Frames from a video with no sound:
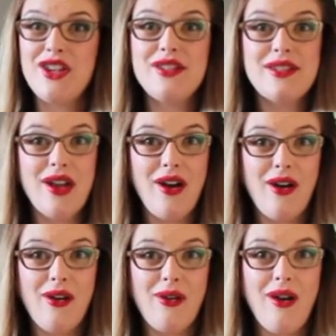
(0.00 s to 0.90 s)

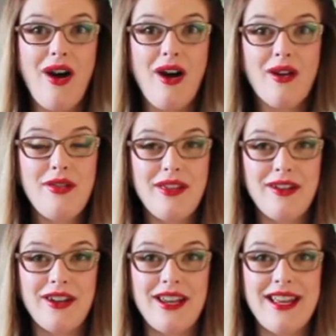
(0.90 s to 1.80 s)
So our
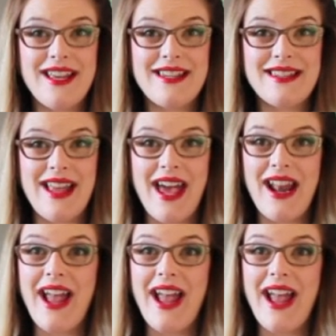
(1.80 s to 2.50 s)
theory is that